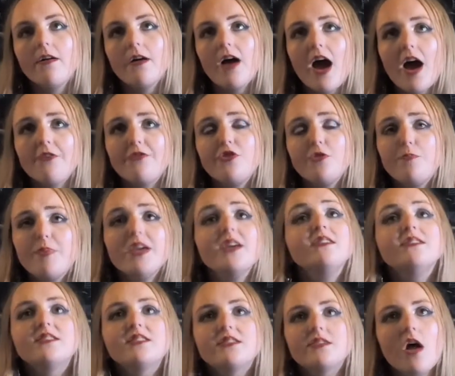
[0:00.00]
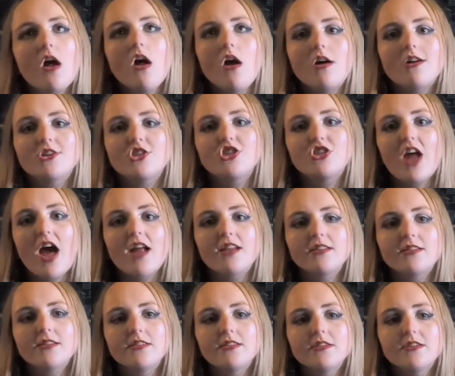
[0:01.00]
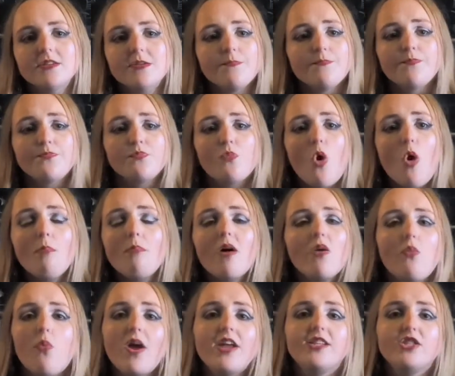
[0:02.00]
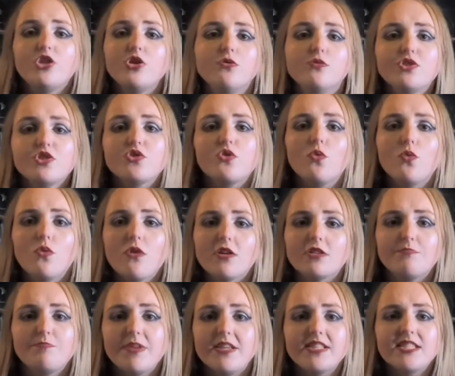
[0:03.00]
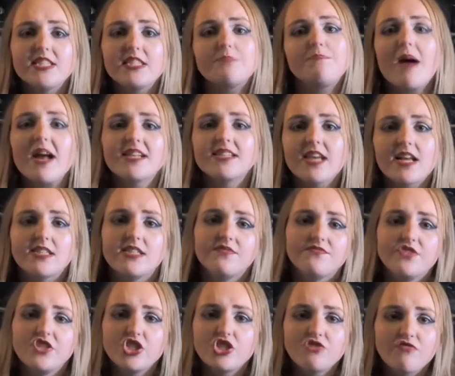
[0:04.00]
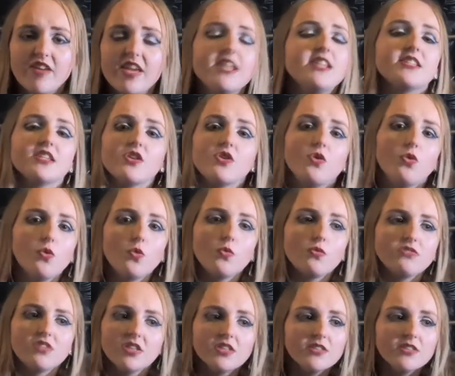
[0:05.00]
after being searched, and on my way to school I'd been spat at in the street and called